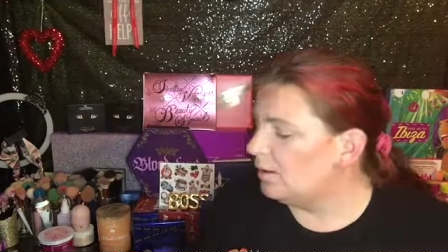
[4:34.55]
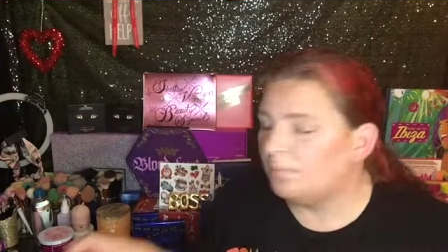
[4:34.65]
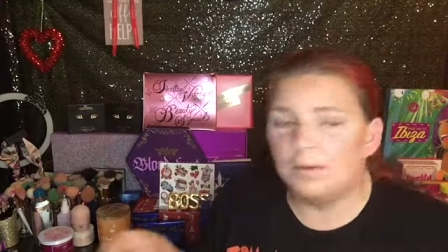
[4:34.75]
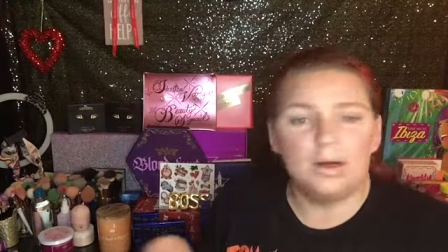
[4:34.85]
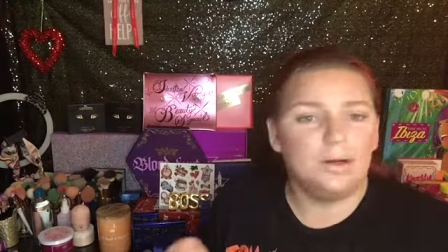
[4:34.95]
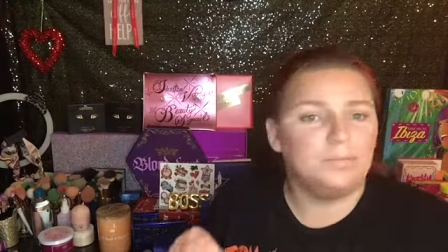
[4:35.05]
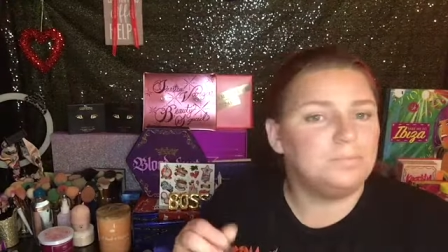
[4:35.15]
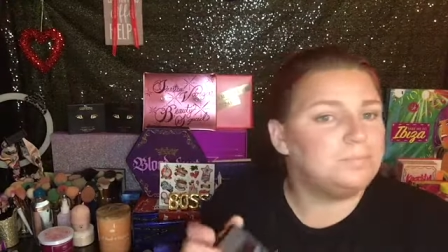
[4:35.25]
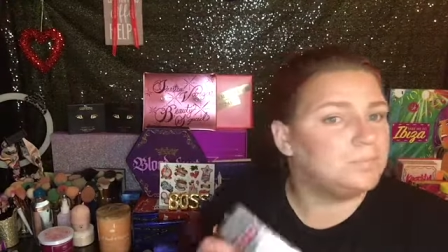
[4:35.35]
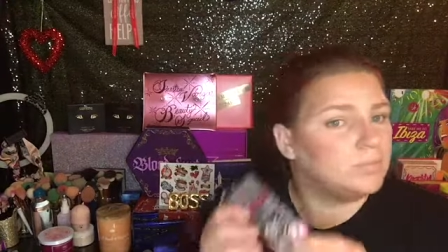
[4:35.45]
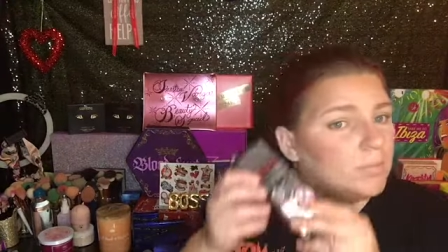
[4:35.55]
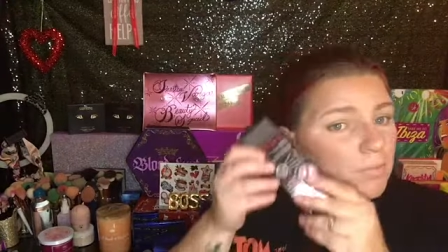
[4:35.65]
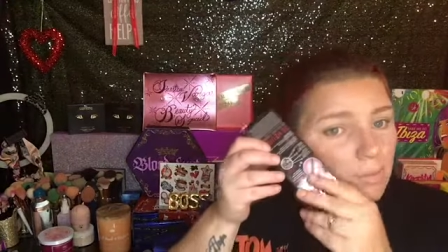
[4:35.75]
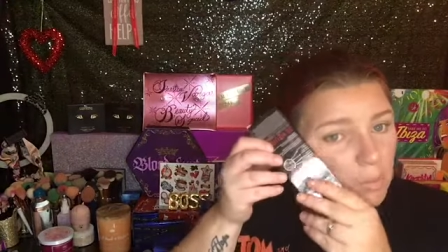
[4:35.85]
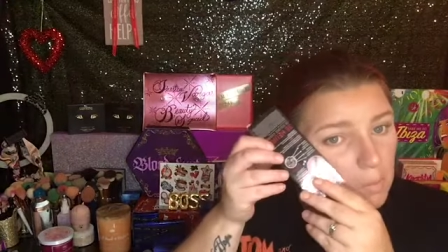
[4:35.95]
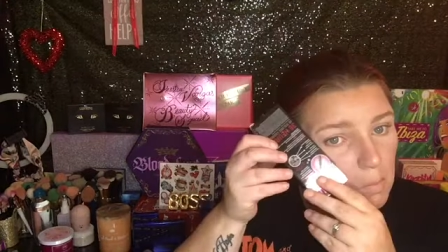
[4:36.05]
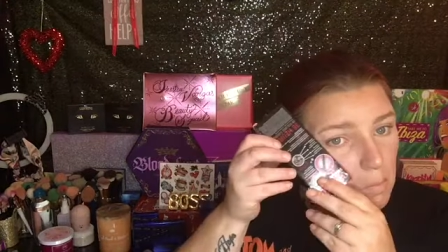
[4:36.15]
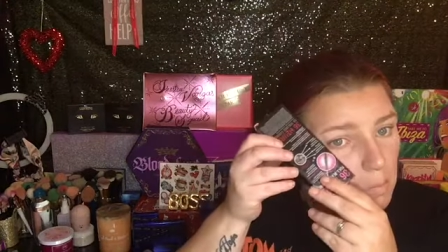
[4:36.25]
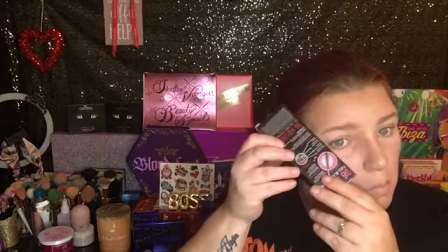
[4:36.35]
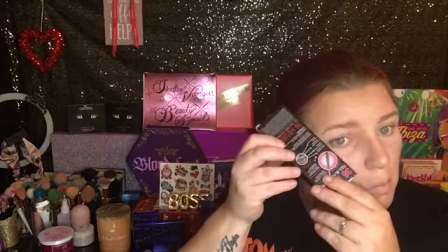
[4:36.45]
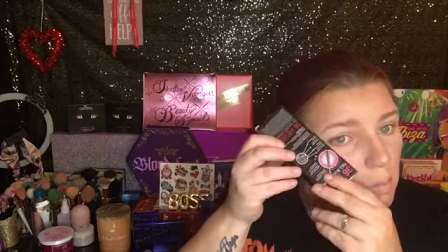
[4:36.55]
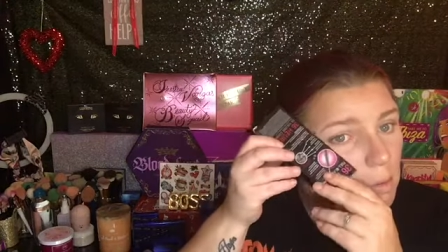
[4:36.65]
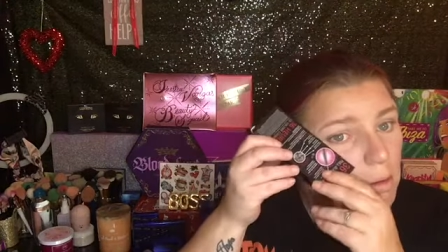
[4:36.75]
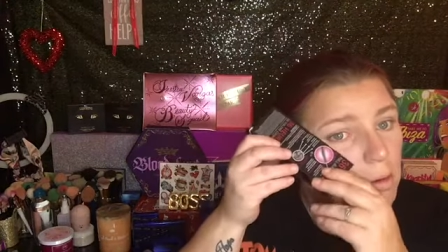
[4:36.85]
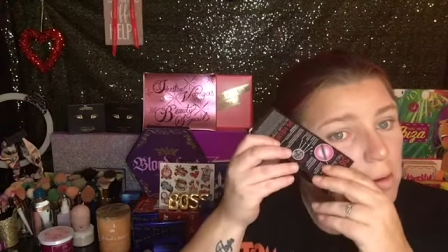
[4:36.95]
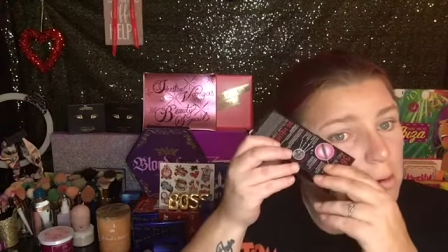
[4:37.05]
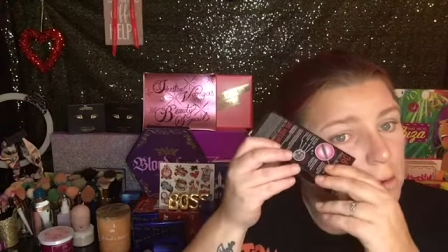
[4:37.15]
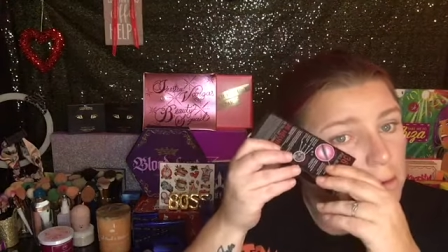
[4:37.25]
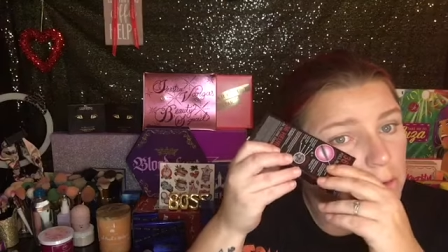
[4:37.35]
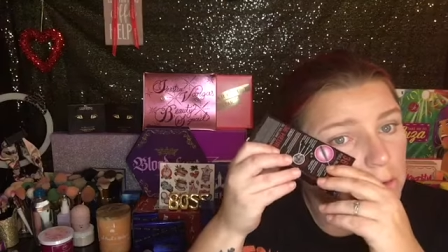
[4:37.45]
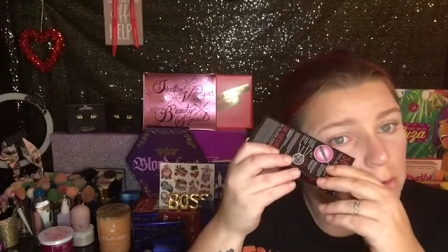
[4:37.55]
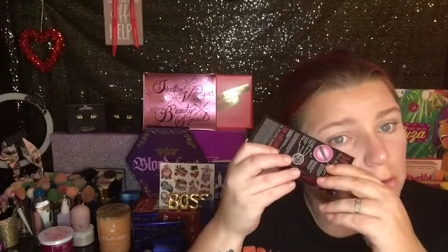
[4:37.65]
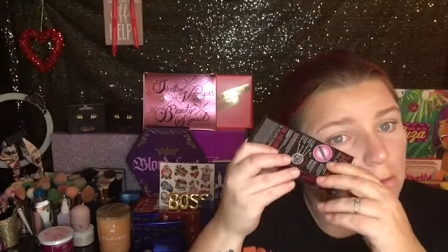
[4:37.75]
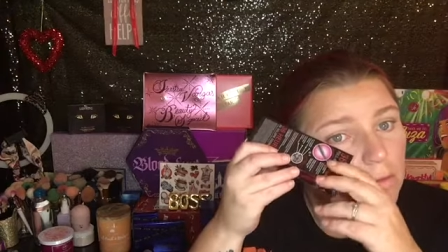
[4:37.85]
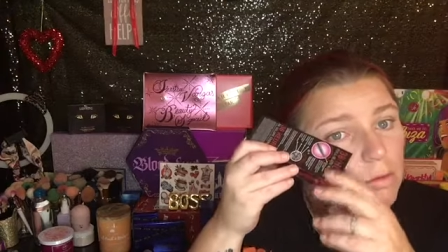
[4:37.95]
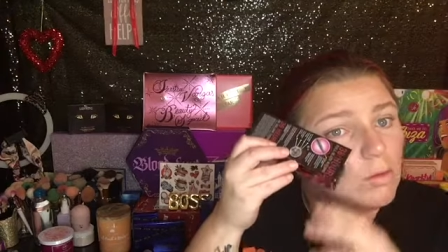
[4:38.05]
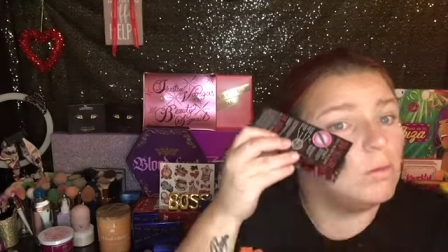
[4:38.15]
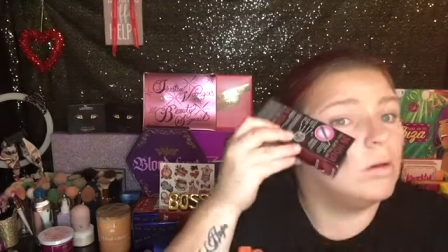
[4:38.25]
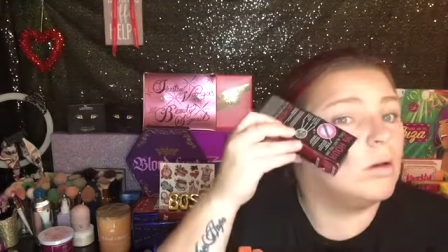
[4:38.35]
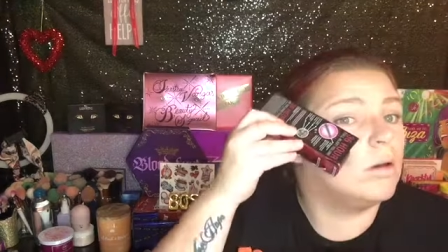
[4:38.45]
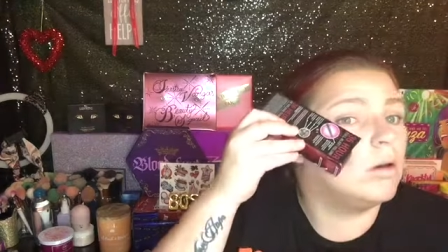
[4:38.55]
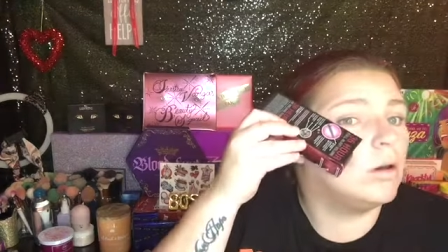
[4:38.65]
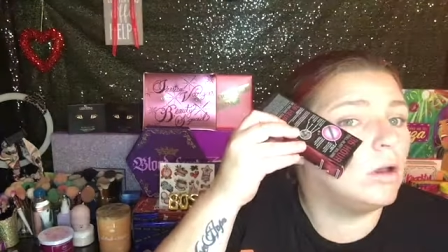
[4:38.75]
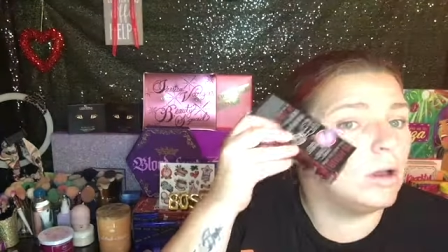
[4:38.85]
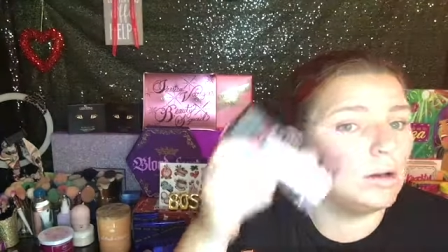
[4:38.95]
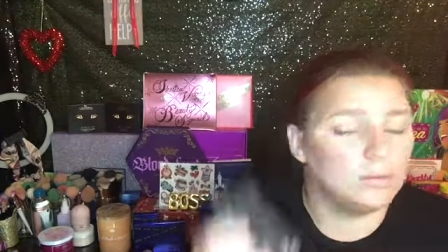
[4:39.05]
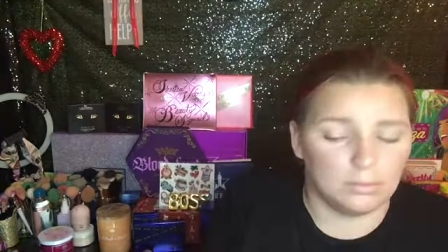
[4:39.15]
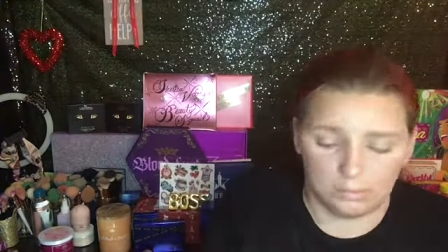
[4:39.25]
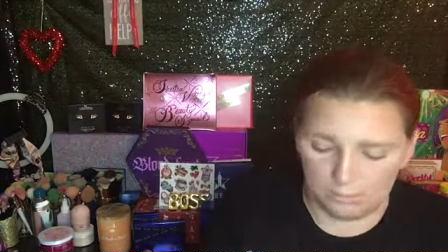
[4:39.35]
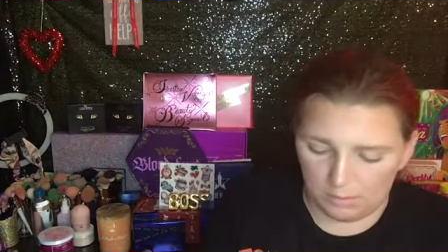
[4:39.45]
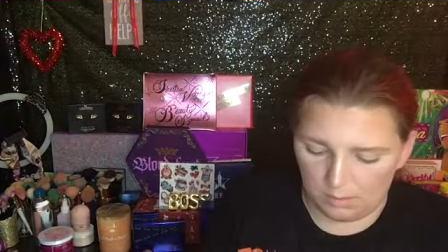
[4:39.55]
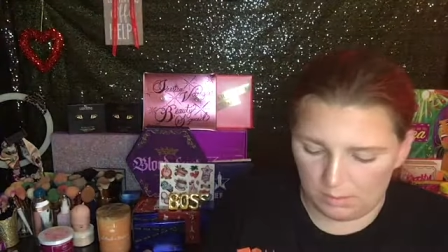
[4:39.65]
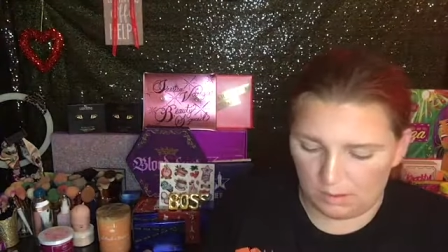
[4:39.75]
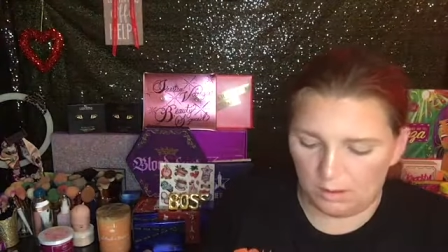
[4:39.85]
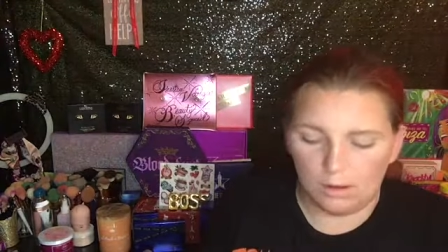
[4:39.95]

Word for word: But I think I can use this to on. Um, maybe.